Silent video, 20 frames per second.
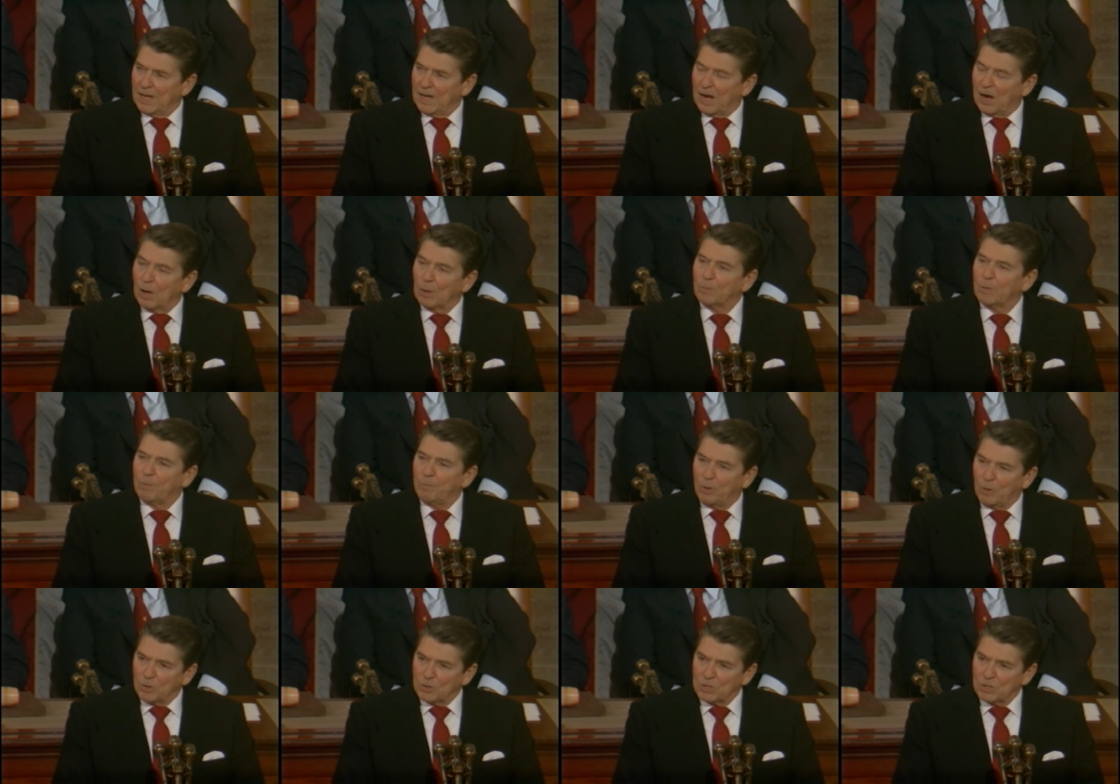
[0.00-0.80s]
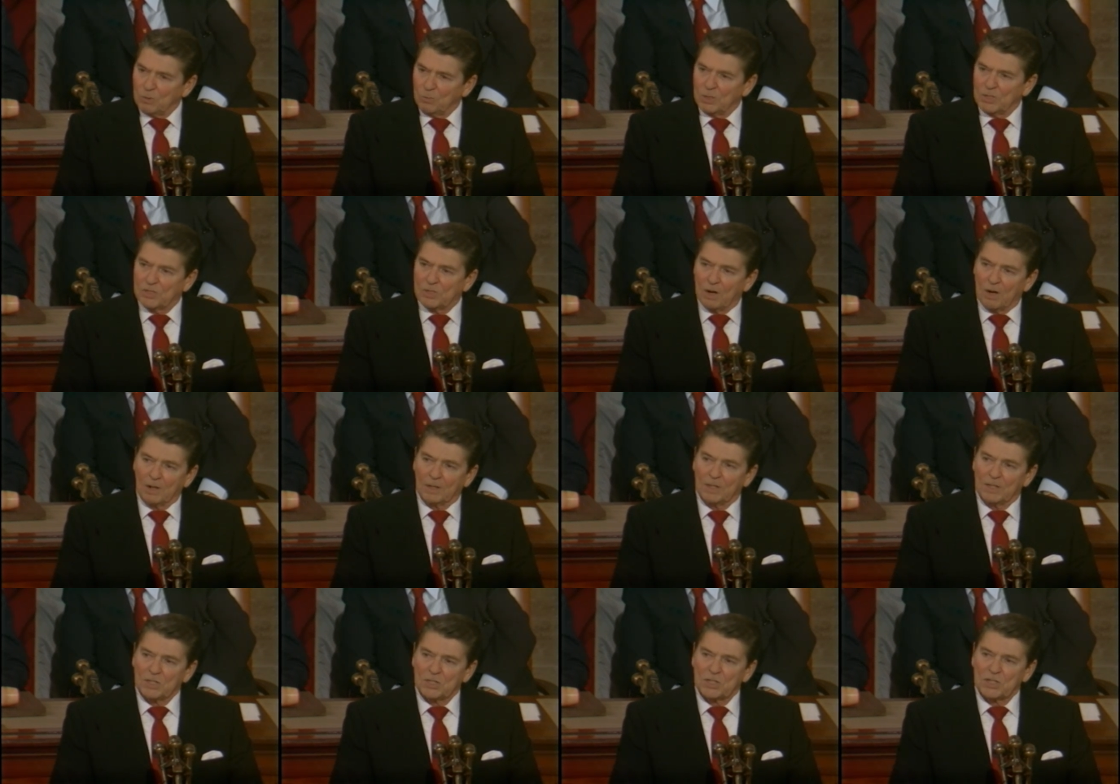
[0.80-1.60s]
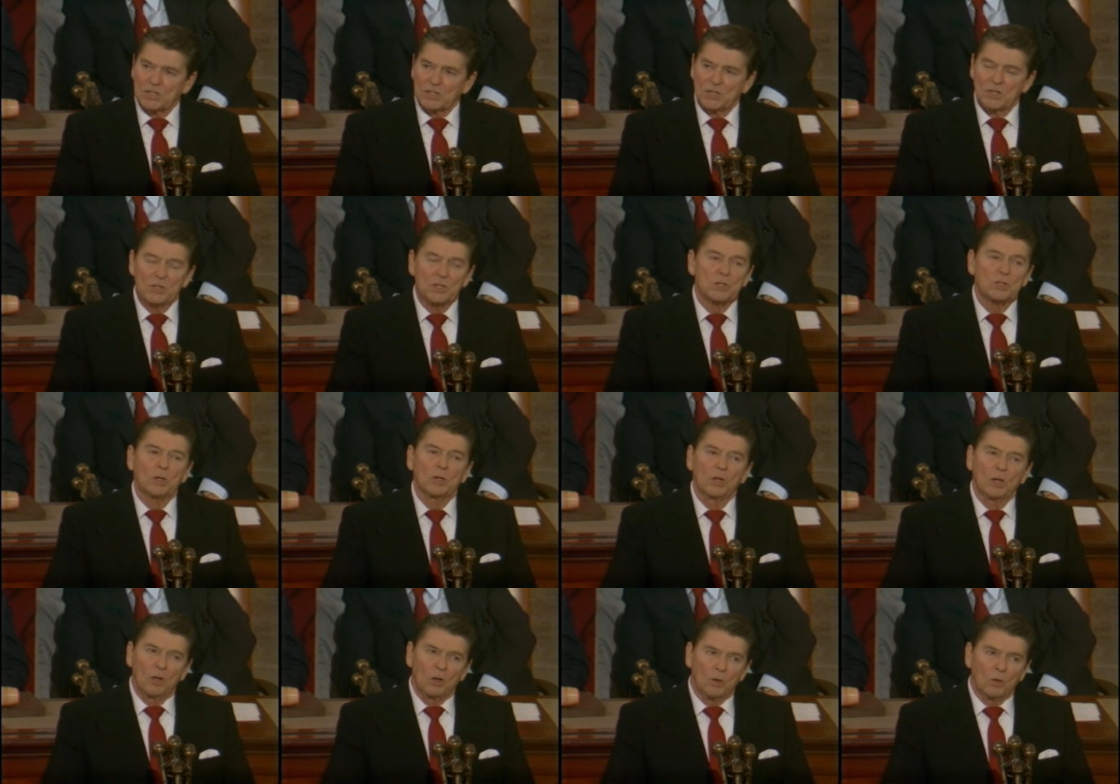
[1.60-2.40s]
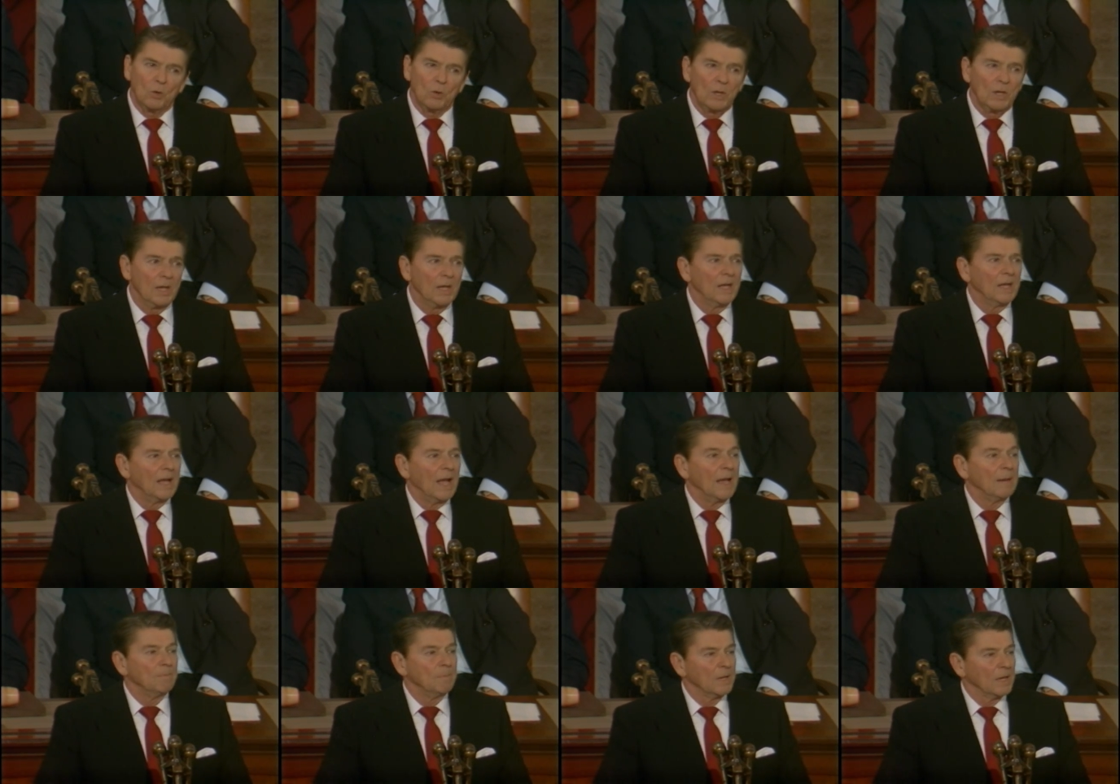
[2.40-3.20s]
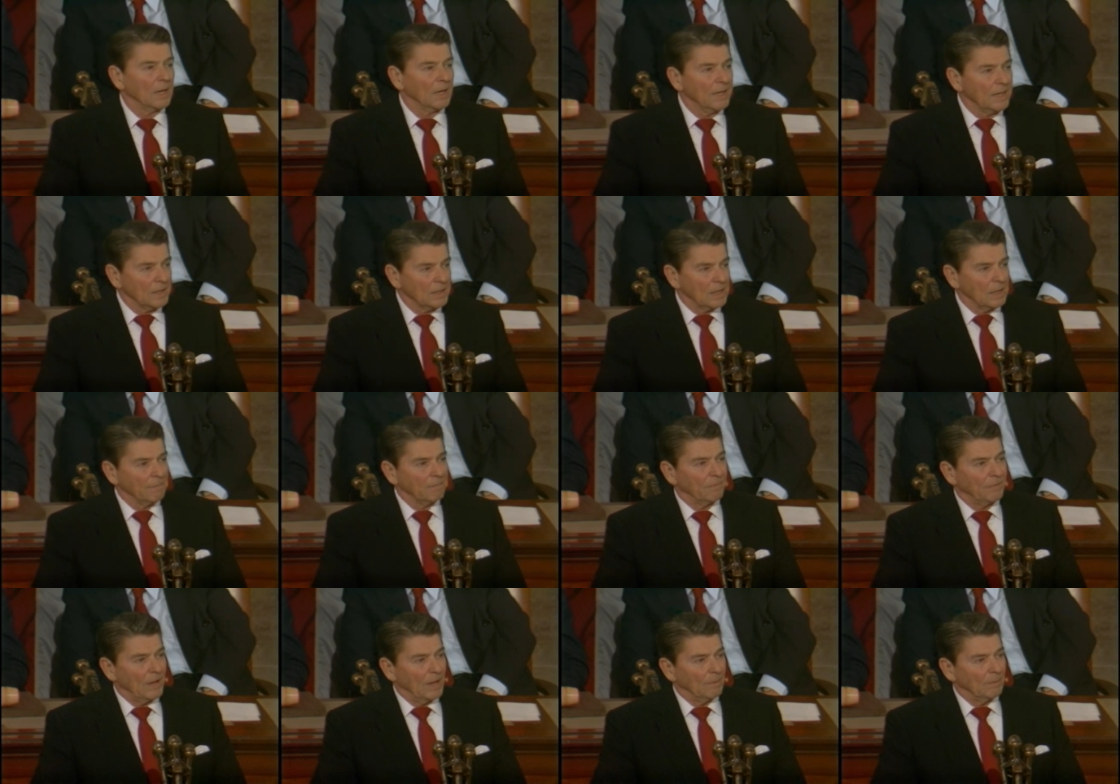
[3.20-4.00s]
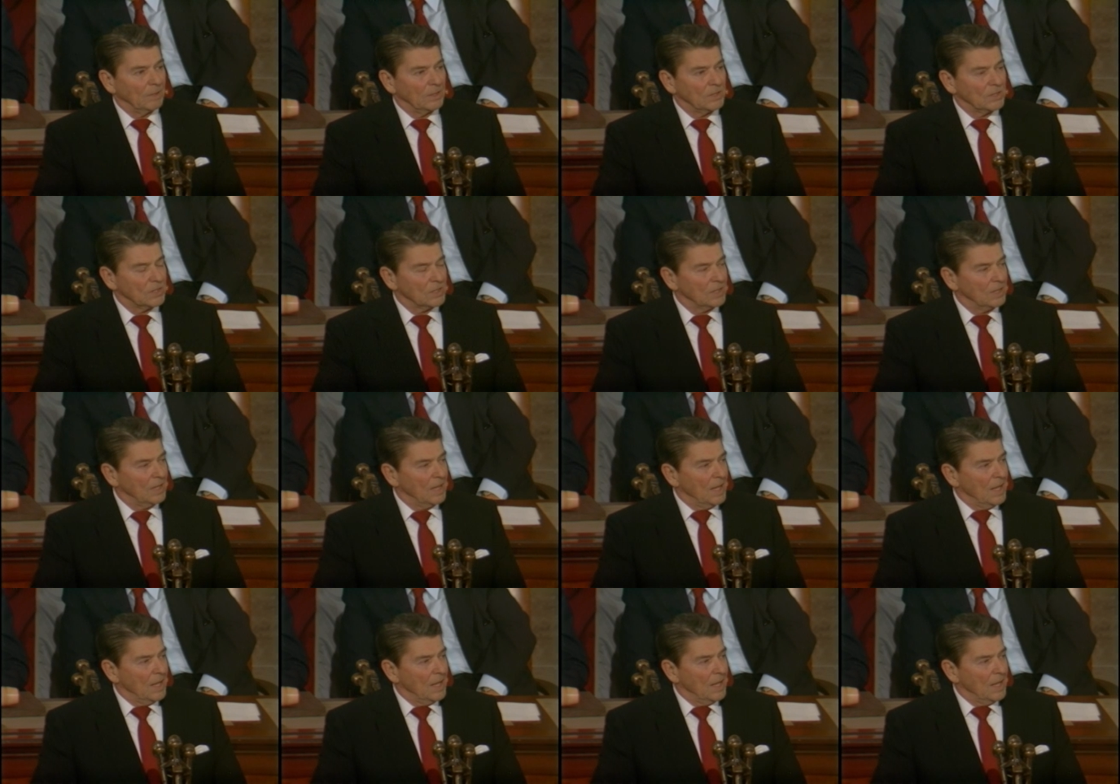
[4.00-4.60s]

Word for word: Our proposal would target assistance to low and middle income families.